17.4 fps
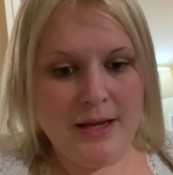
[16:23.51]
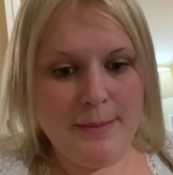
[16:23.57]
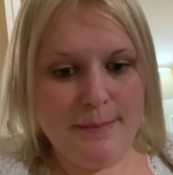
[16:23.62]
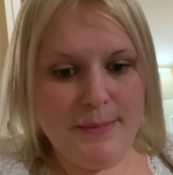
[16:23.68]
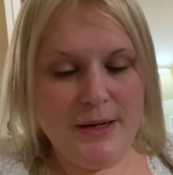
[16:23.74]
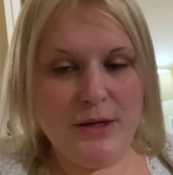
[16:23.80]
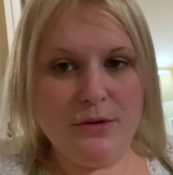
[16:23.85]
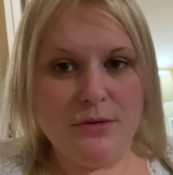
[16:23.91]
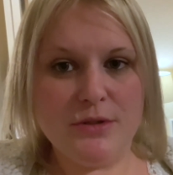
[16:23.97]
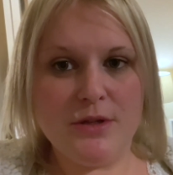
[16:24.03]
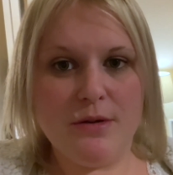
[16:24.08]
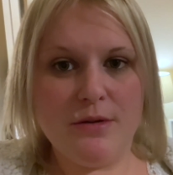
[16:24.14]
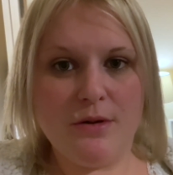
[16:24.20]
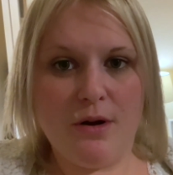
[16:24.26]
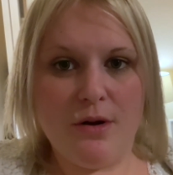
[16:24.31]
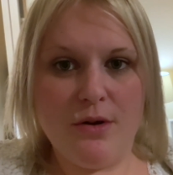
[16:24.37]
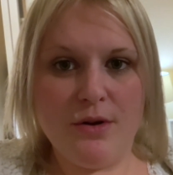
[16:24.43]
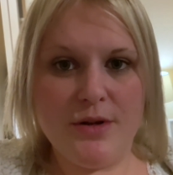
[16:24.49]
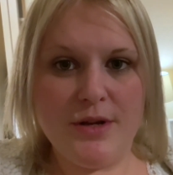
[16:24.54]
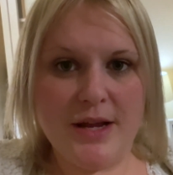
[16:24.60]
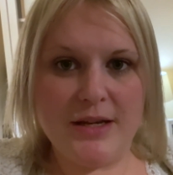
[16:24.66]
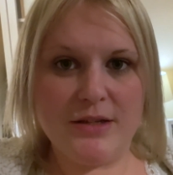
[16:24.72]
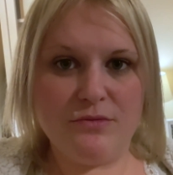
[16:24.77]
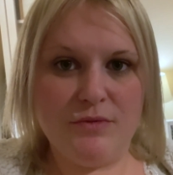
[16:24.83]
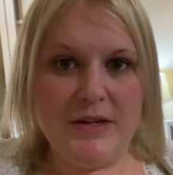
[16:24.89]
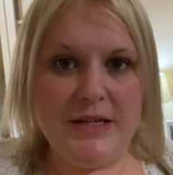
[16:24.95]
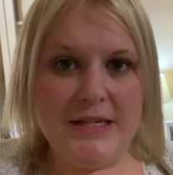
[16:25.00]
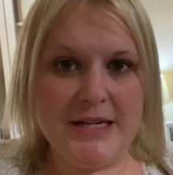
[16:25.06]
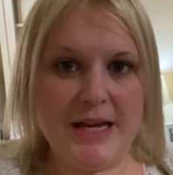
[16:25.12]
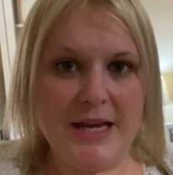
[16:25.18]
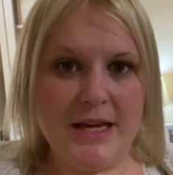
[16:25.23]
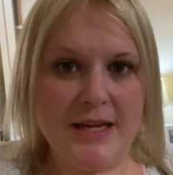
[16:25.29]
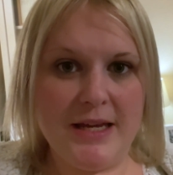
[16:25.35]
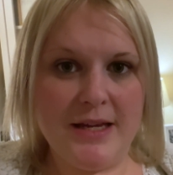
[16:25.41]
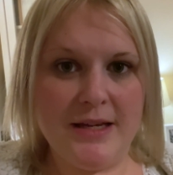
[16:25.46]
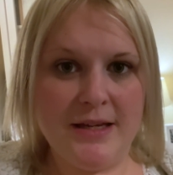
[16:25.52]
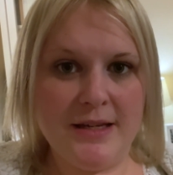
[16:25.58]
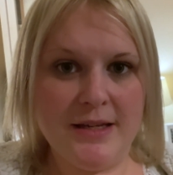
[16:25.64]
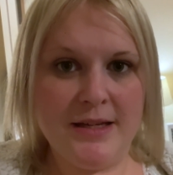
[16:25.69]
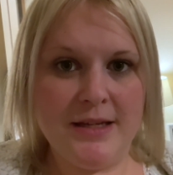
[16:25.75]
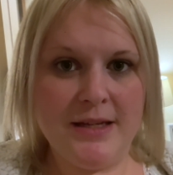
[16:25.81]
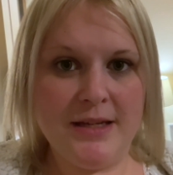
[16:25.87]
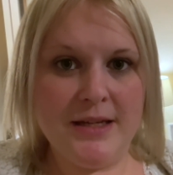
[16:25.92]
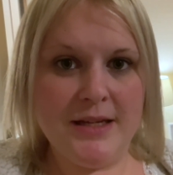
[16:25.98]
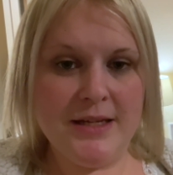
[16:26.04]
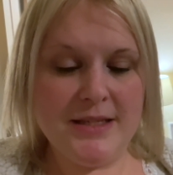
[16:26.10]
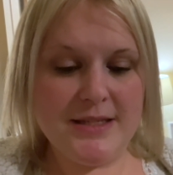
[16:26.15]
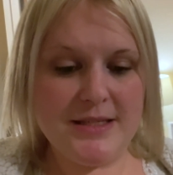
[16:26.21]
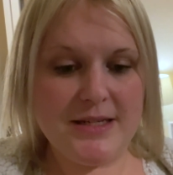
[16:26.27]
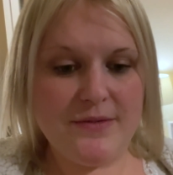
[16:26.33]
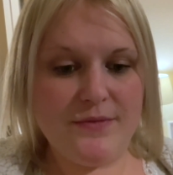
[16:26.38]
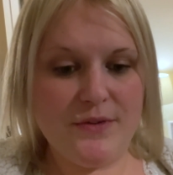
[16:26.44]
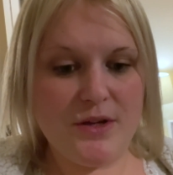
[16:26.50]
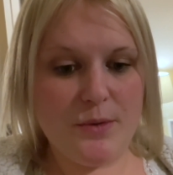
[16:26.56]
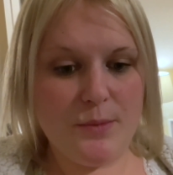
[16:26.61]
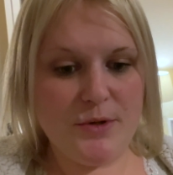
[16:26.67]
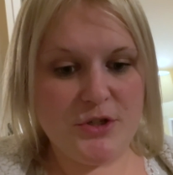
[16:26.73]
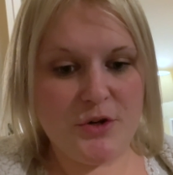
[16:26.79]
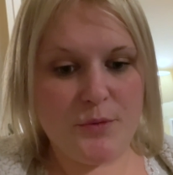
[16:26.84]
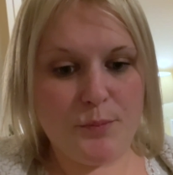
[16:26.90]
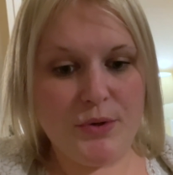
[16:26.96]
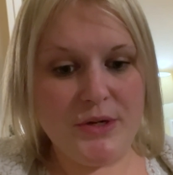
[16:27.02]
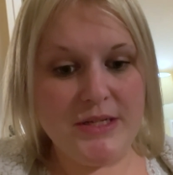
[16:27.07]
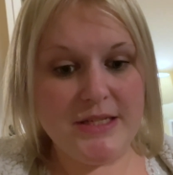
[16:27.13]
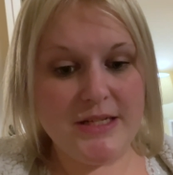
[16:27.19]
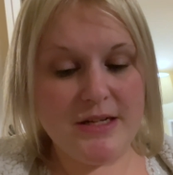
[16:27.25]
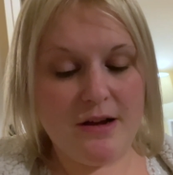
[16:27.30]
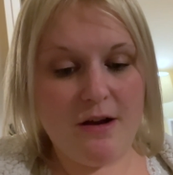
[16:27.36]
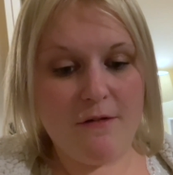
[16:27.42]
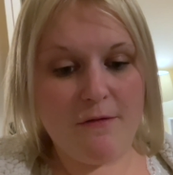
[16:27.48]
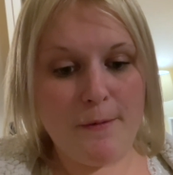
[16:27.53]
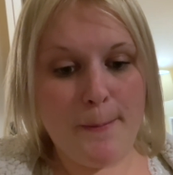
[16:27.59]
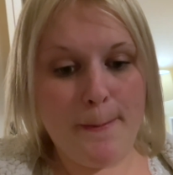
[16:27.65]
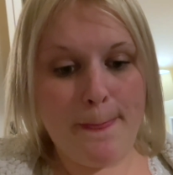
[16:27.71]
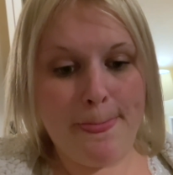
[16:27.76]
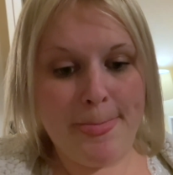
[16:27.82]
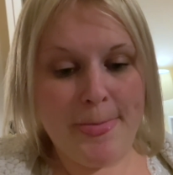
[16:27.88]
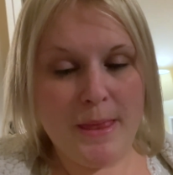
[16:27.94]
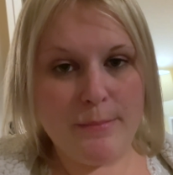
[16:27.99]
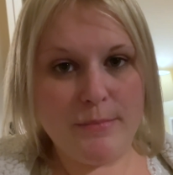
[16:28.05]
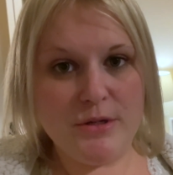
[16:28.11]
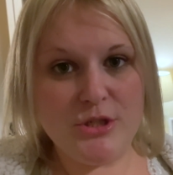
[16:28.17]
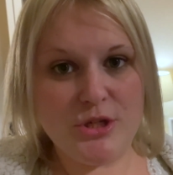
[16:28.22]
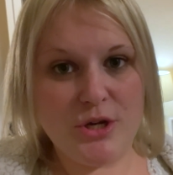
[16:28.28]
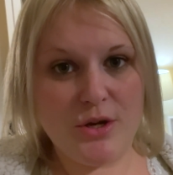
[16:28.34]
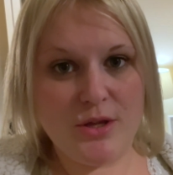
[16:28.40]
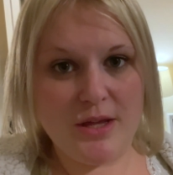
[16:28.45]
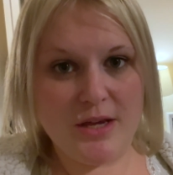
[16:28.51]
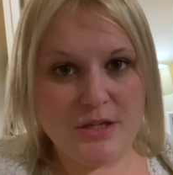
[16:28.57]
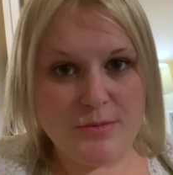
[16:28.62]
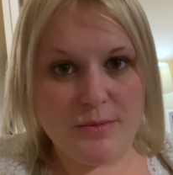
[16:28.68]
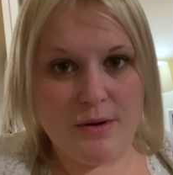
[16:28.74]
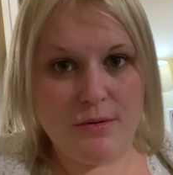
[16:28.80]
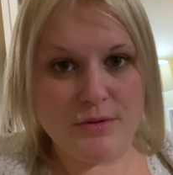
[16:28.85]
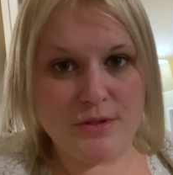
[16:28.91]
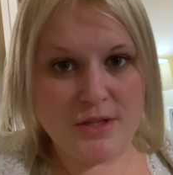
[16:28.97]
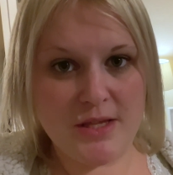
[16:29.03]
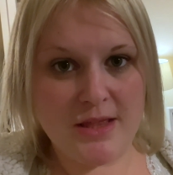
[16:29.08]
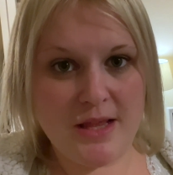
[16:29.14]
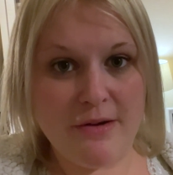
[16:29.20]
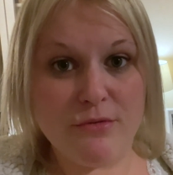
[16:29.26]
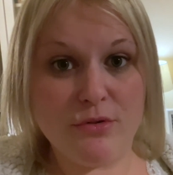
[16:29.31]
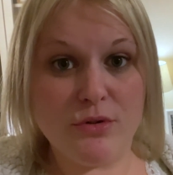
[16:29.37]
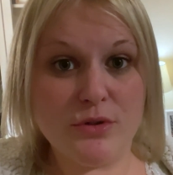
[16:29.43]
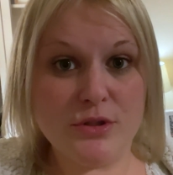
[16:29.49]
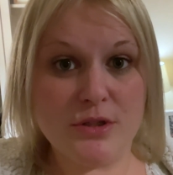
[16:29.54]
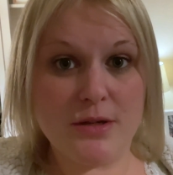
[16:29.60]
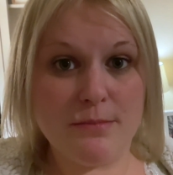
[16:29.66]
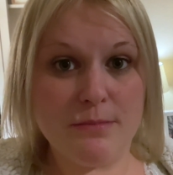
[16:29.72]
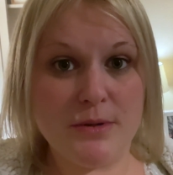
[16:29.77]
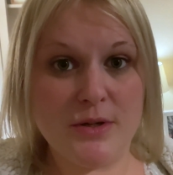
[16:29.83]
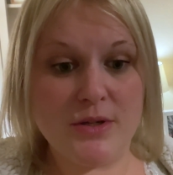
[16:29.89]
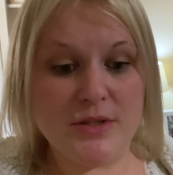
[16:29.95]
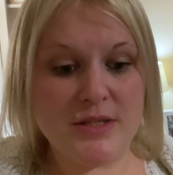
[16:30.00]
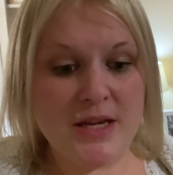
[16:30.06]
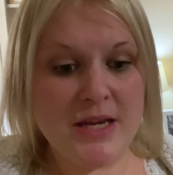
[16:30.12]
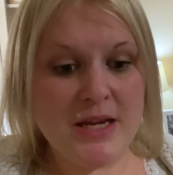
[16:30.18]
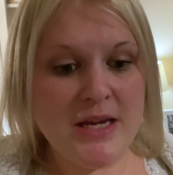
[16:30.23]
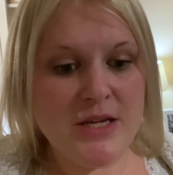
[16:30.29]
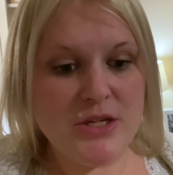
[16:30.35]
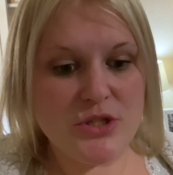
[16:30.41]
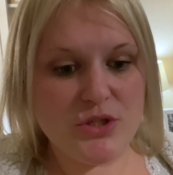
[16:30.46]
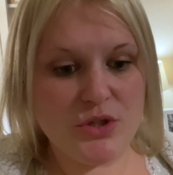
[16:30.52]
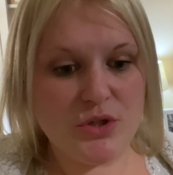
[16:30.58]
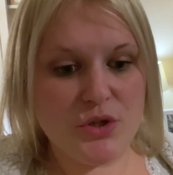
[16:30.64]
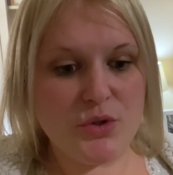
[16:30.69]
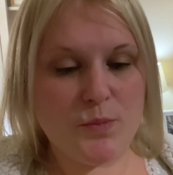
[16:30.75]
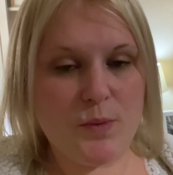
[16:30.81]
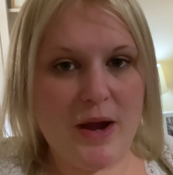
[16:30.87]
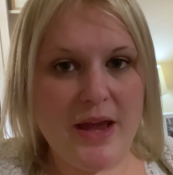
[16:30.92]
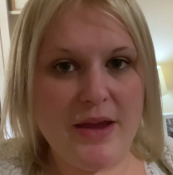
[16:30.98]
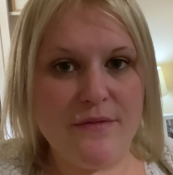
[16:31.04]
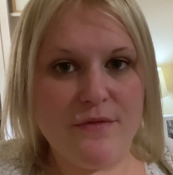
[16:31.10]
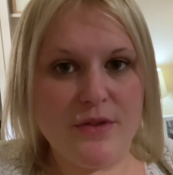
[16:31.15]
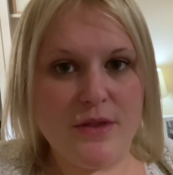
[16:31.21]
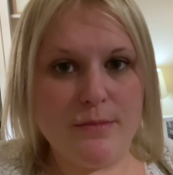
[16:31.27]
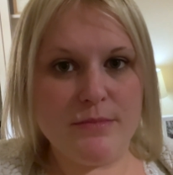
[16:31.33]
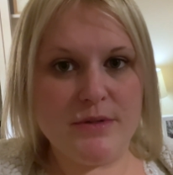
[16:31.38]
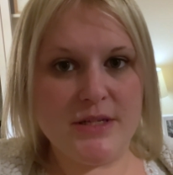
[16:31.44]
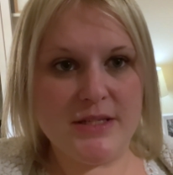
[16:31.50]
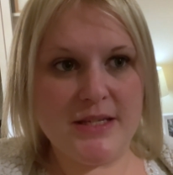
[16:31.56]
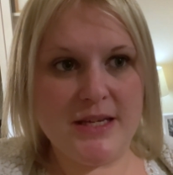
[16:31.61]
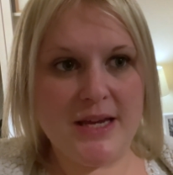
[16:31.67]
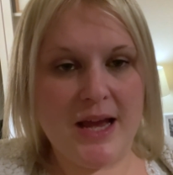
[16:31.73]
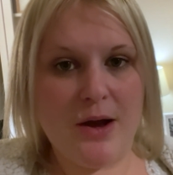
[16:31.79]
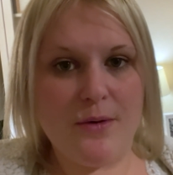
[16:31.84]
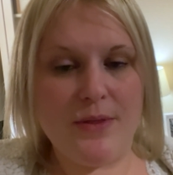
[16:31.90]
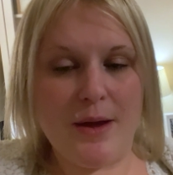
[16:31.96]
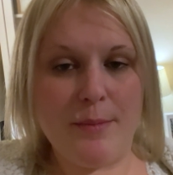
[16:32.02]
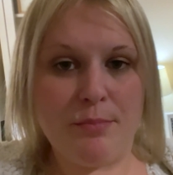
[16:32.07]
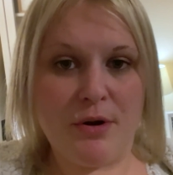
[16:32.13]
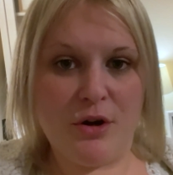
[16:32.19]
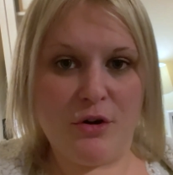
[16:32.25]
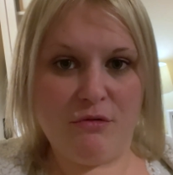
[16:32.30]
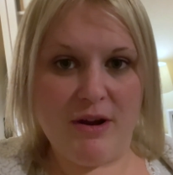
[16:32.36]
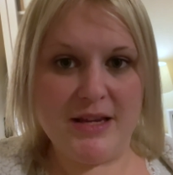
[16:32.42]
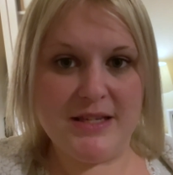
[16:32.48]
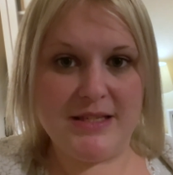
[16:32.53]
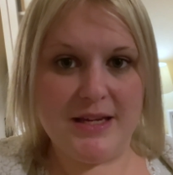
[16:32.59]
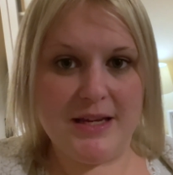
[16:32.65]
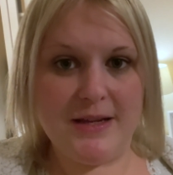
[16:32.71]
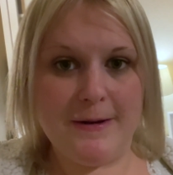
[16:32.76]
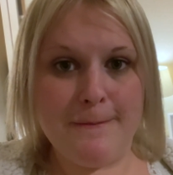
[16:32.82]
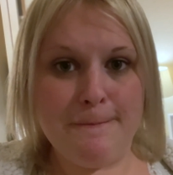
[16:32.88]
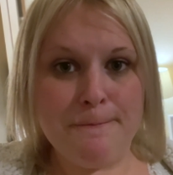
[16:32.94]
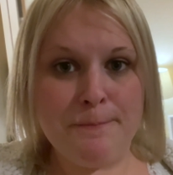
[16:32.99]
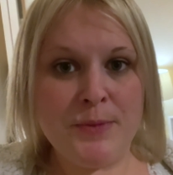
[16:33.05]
Millie also got her next reading egg certificate, which I've printed off. I'm going to show you that as well, because I think they're awesome, because it's just a good way for them to see how they're progressing.